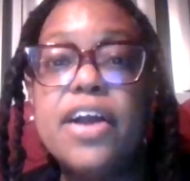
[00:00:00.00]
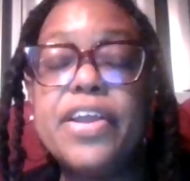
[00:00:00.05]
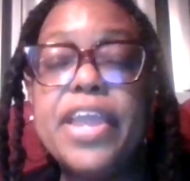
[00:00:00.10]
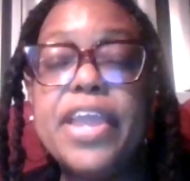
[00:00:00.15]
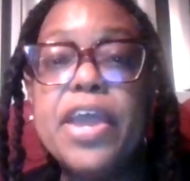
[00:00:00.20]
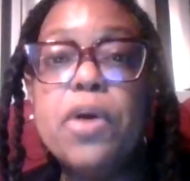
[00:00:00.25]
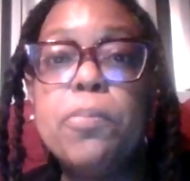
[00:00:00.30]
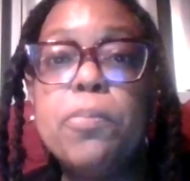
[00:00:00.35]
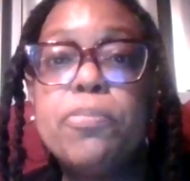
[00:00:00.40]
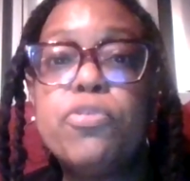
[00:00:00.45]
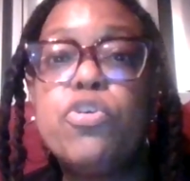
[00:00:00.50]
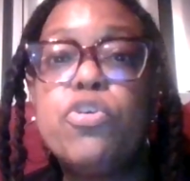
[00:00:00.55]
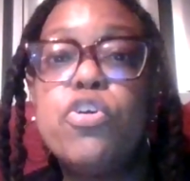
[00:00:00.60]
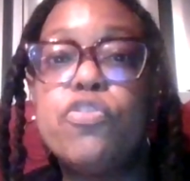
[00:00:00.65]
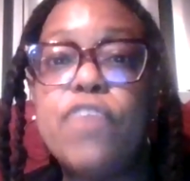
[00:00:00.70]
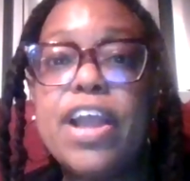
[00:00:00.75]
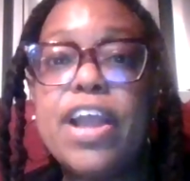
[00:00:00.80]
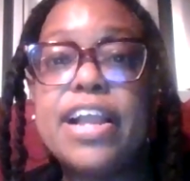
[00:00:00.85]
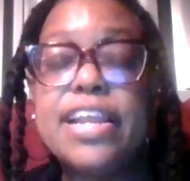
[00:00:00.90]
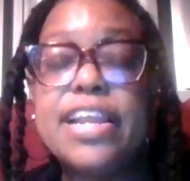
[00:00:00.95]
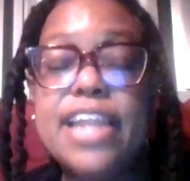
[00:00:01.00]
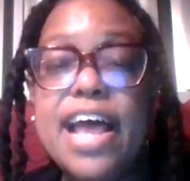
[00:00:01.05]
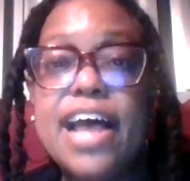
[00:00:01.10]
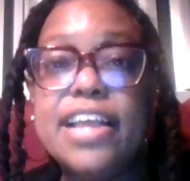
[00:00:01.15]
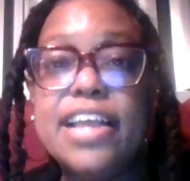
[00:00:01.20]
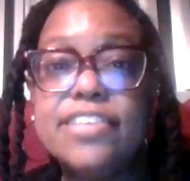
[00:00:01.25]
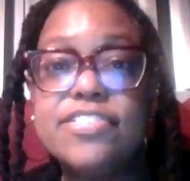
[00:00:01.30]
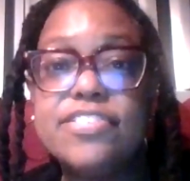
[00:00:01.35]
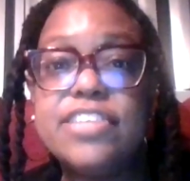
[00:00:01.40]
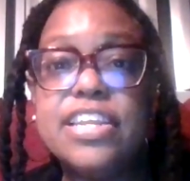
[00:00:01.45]
Gail Brewer
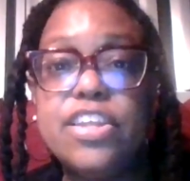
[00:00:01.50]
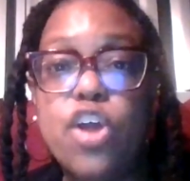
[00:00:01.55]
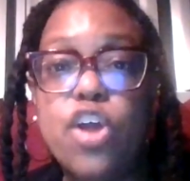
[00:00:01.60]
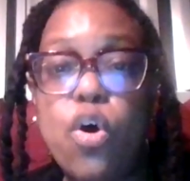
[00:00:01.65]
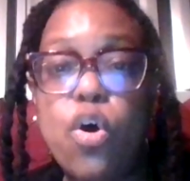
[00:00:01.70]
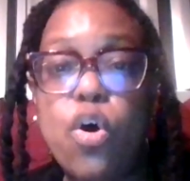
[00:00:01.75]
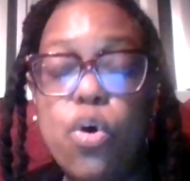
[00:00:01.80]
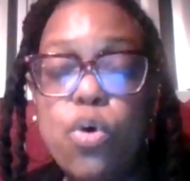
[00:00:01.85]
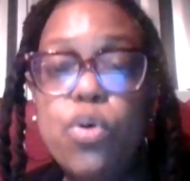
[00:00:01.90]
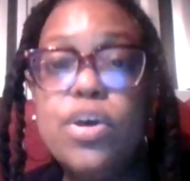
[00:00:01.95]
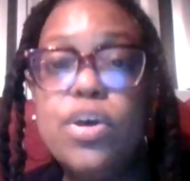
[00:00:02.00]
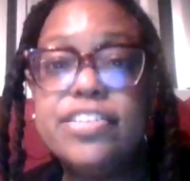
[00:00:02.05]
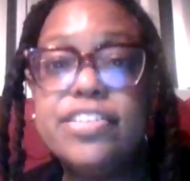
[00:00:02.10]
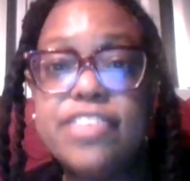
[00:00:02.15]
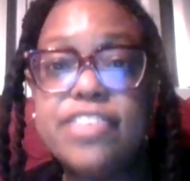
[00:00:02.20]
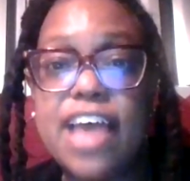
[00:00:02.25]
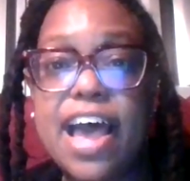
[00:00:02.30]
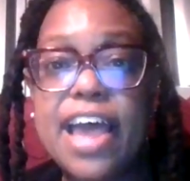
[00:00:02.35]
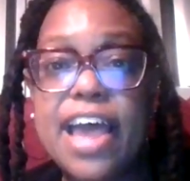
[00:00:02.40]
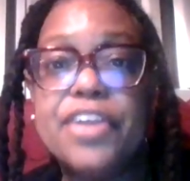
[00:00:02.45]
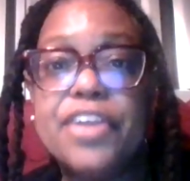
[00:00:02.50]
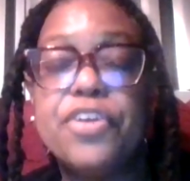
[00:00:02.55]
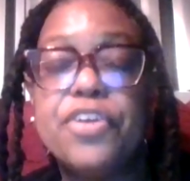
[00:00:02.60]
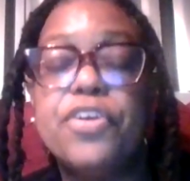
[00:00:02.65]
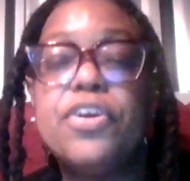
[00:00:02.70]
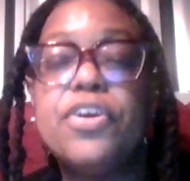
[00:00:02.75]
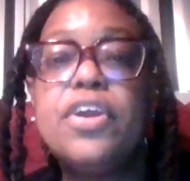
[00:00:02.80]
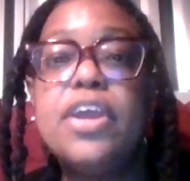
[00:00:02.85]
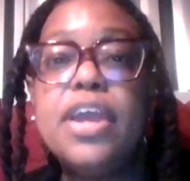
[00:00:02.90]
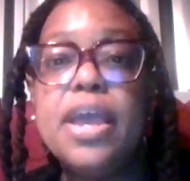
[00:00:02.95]
recognized in the whole
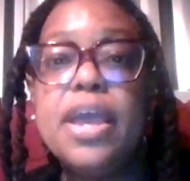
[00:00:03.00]
entire